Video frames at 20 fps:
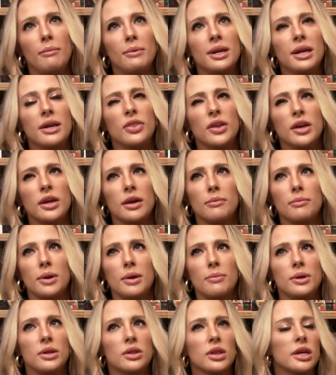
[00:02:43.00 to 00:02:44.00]
mean, I think like I
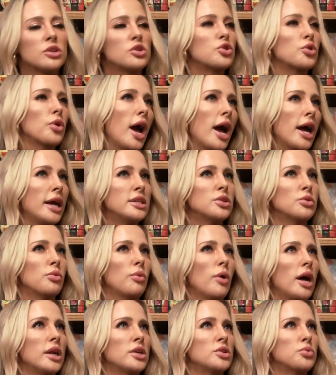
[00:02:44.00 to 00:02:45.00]
maybe like tried to
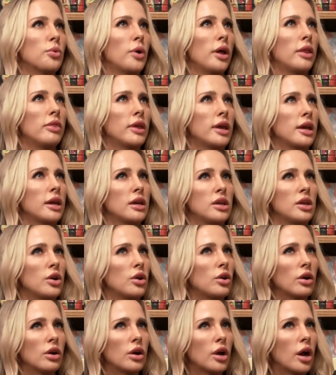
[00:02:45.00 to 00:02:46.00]
watch one like yeah. a
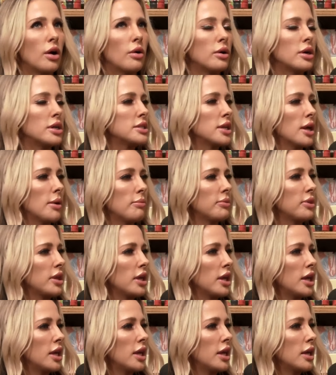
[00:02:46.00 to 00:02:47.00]
year ago or
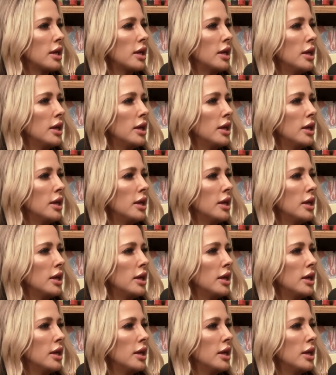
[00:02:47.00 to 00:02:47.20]
something.